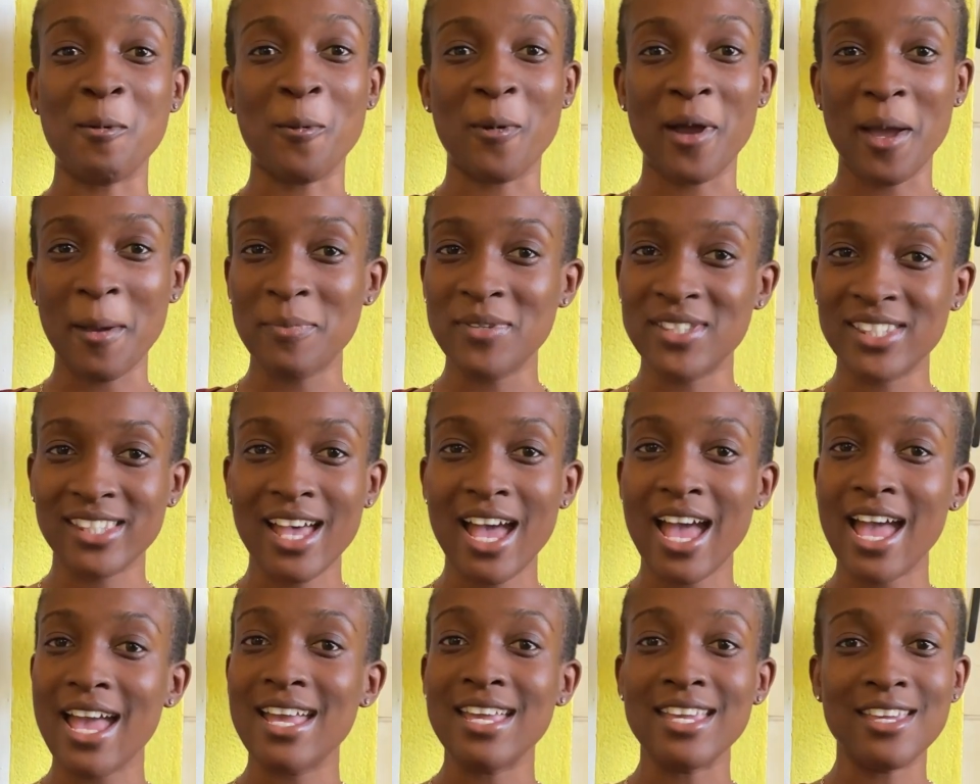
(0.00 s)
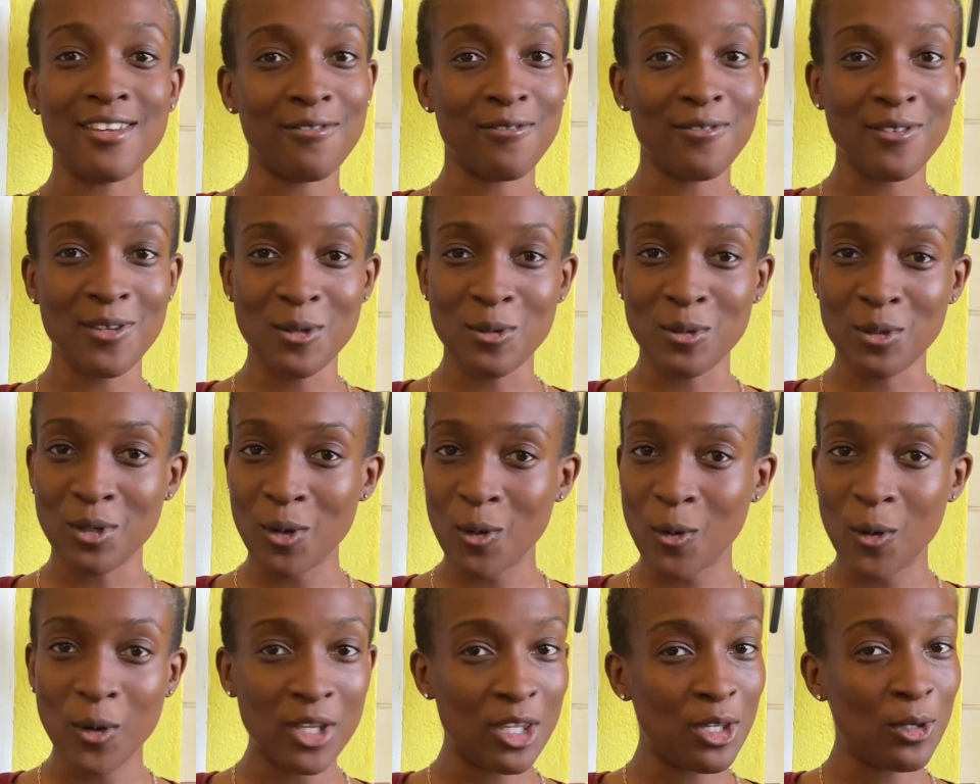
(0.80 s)
websites. If you
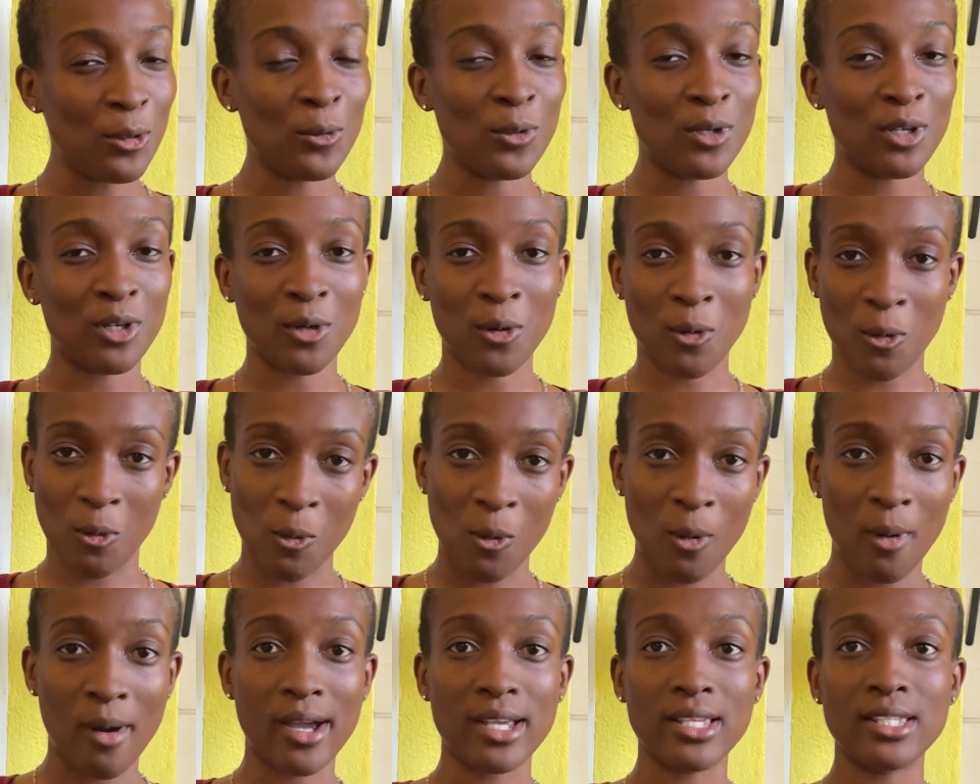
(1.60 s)
know, you know.